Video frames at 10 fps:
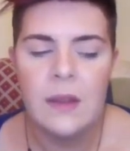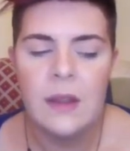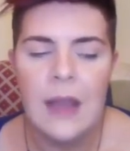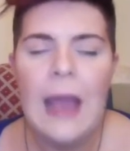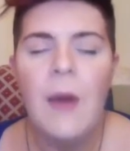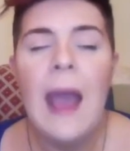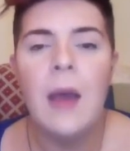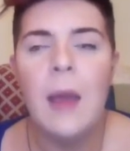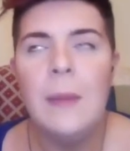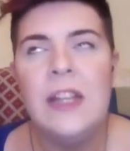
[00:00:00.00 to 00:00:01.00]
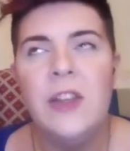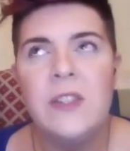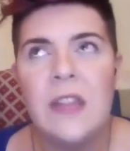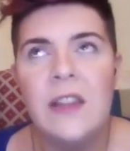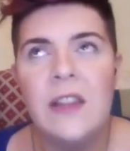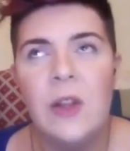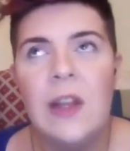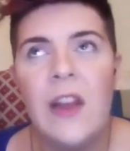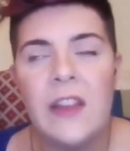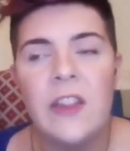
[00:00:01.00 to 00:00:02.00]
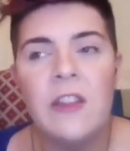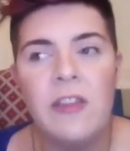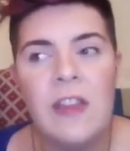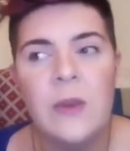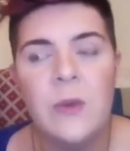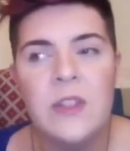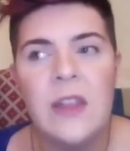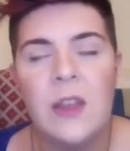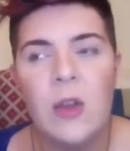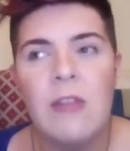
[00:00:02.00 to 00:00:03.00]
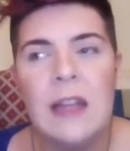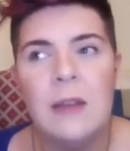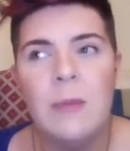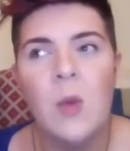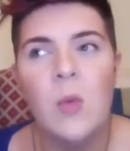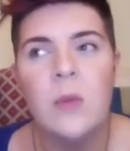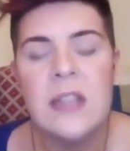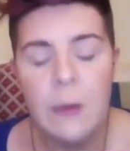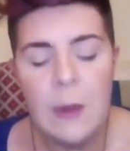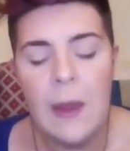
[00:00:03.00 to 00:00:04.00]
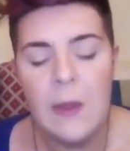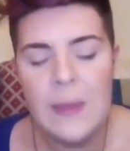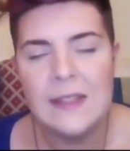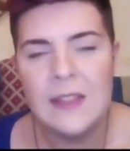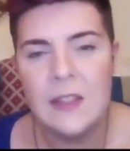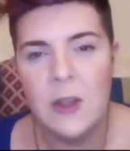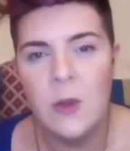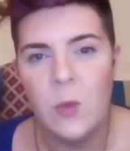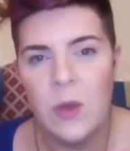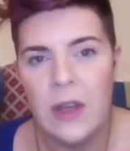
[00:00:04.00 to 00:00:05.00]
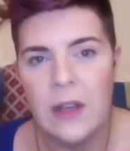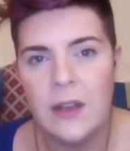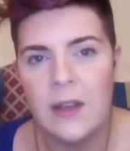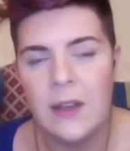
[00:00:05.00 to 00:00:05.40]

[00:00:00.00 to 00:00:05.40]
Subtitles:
how I mean, you say that you like the field that you're in, but tell me about the bits that don't work.